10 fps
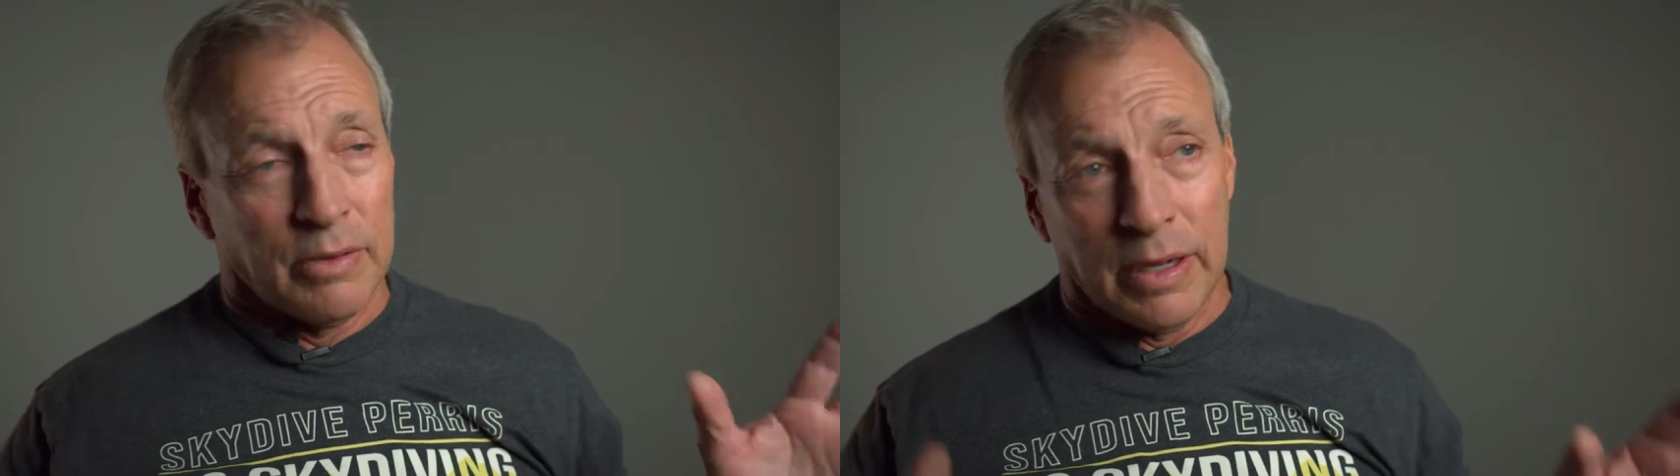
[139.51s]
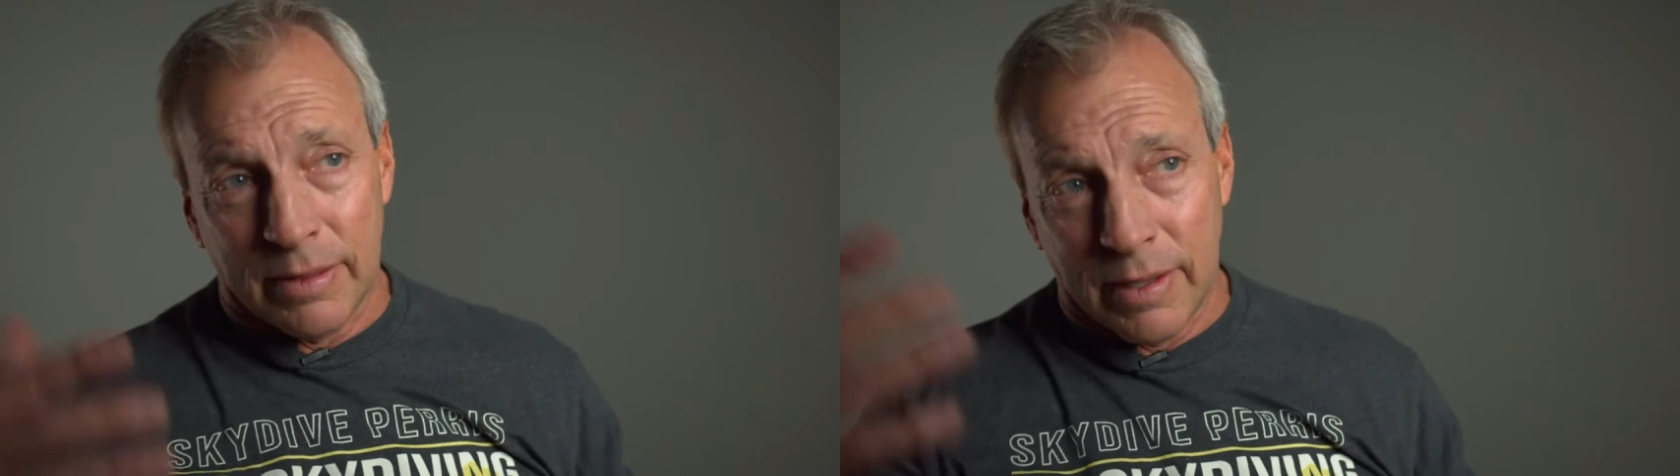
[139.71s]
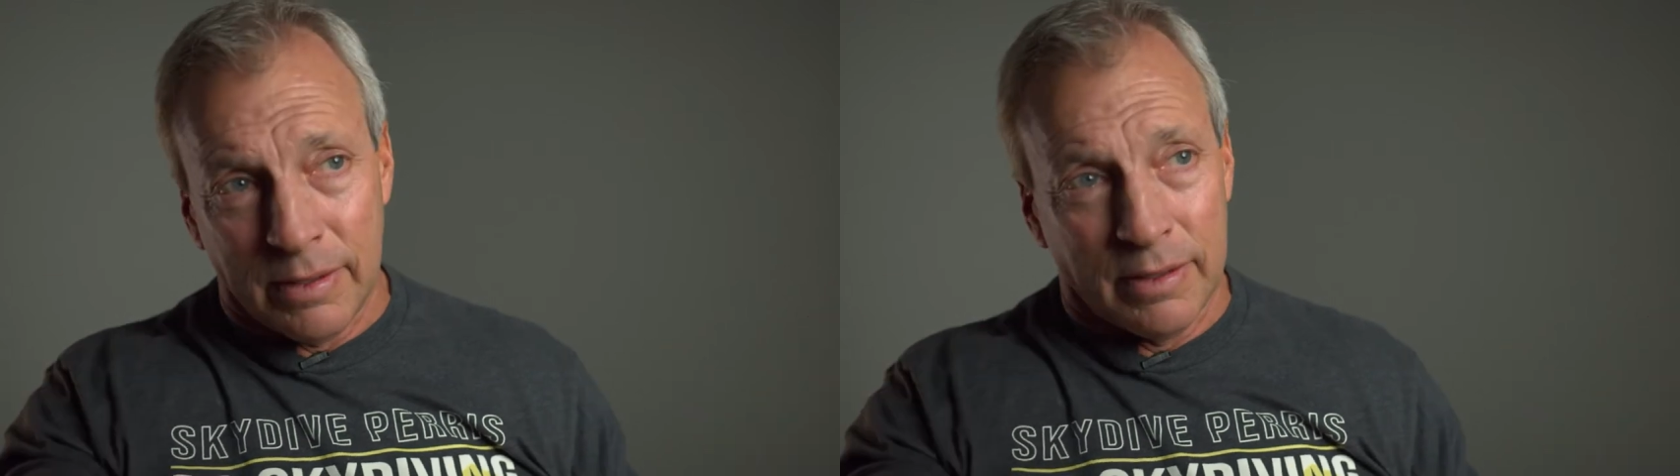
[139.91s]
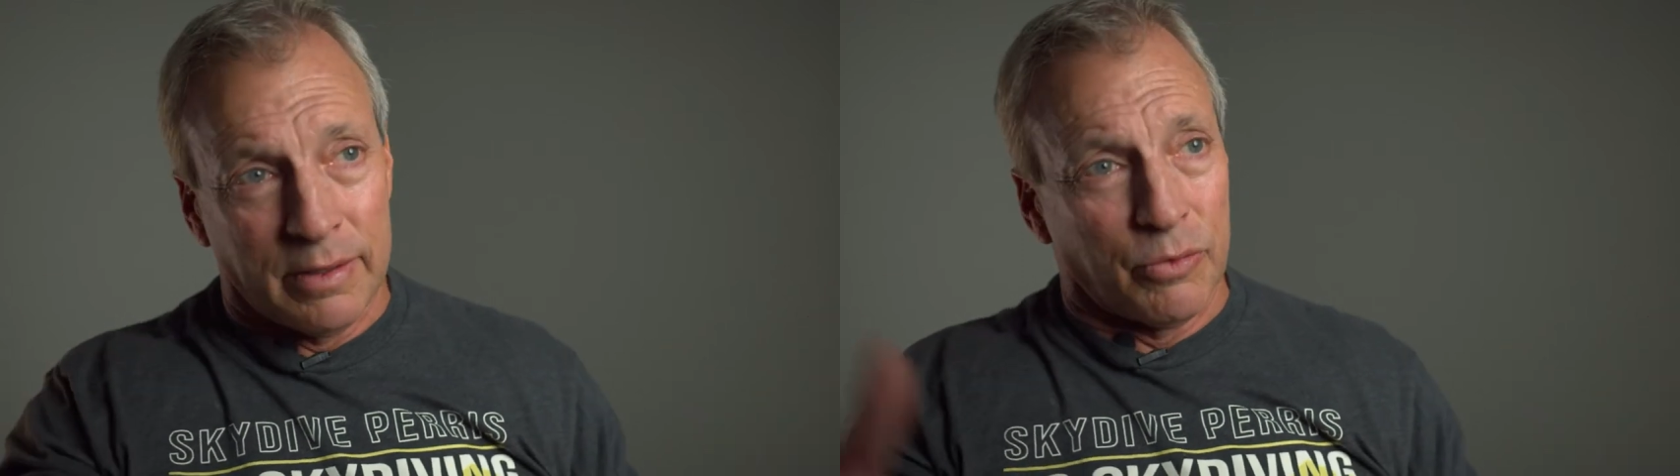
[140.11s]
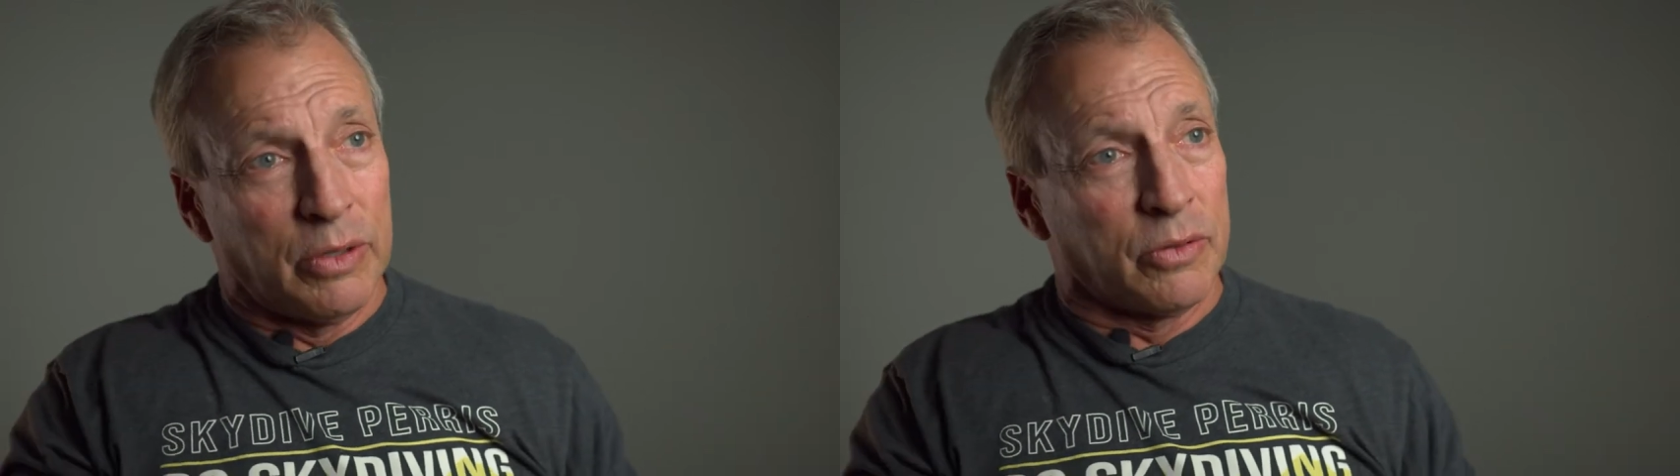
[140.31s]
right, than
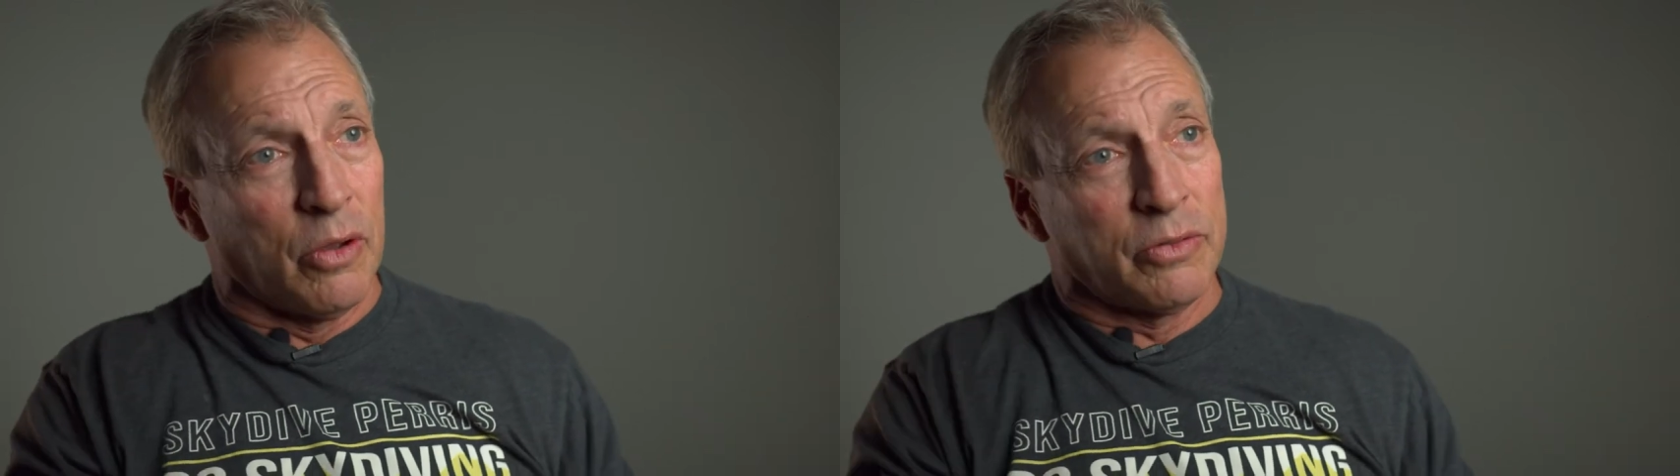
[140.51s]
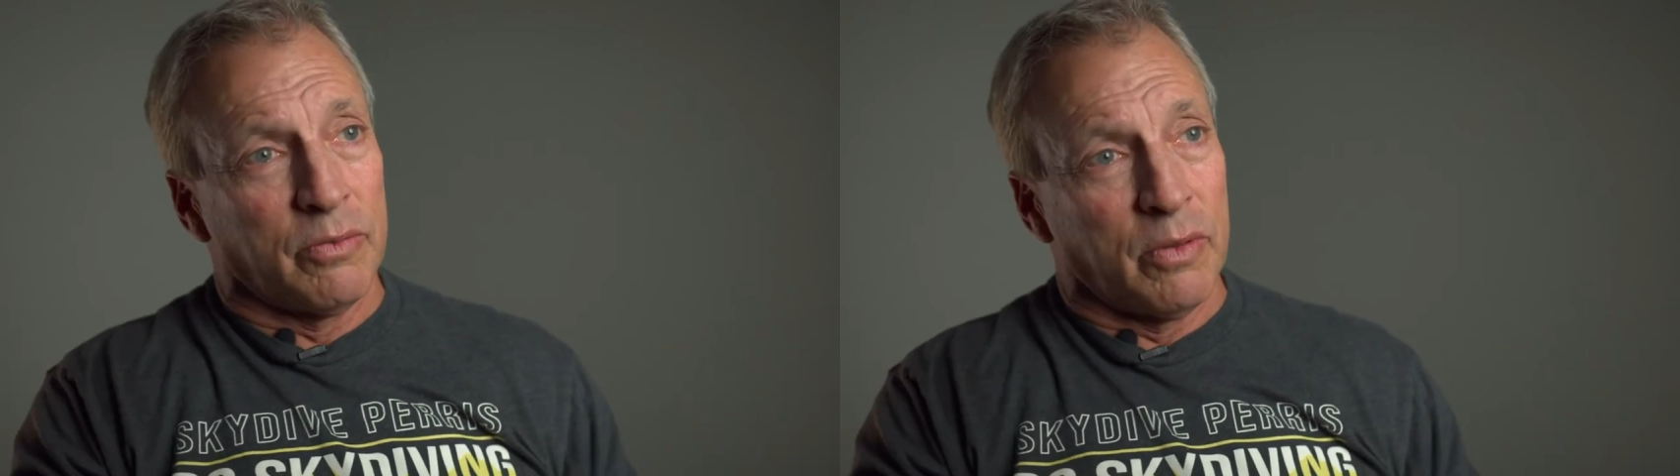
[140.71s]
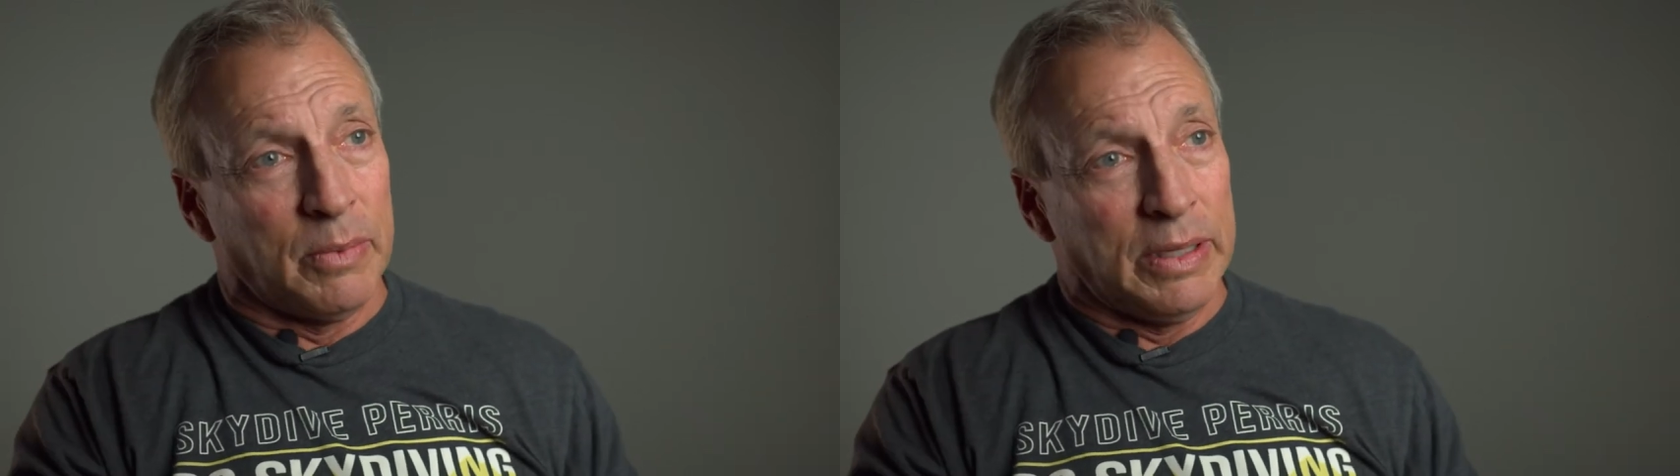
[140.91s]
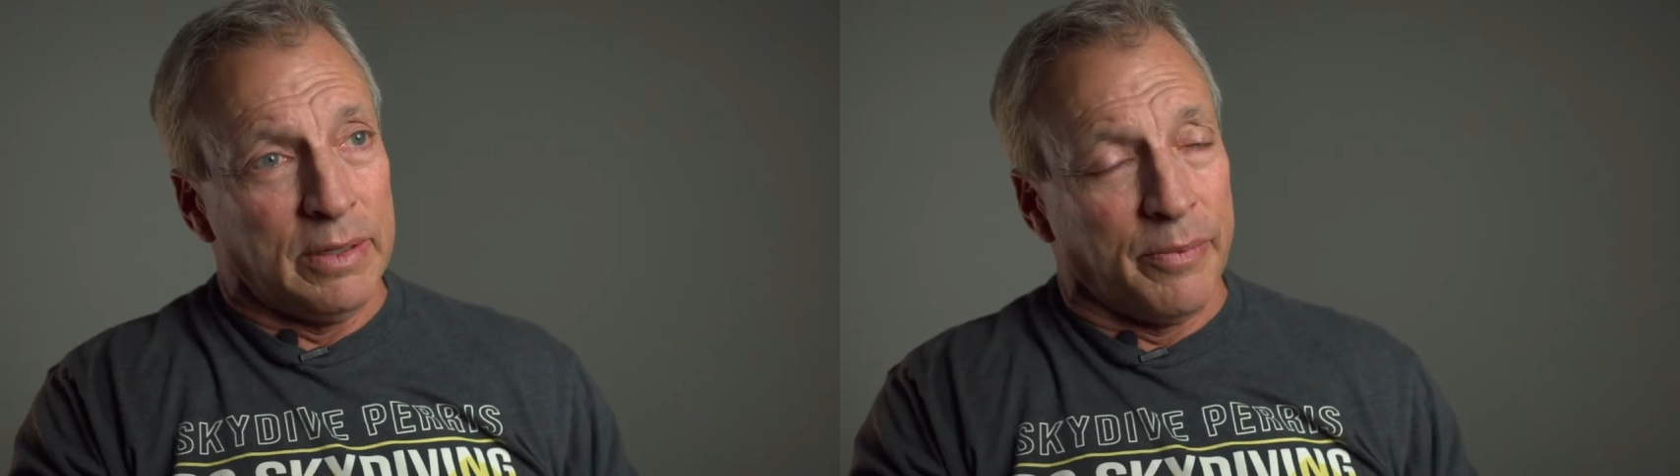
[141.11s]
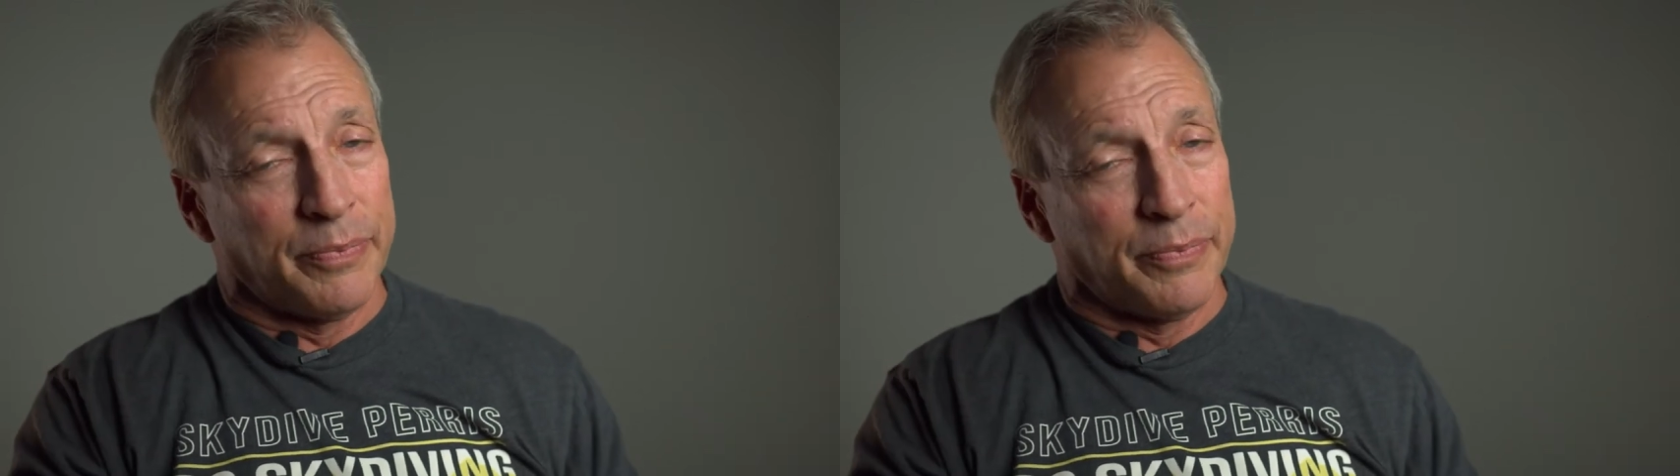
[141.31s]
the results of the meet.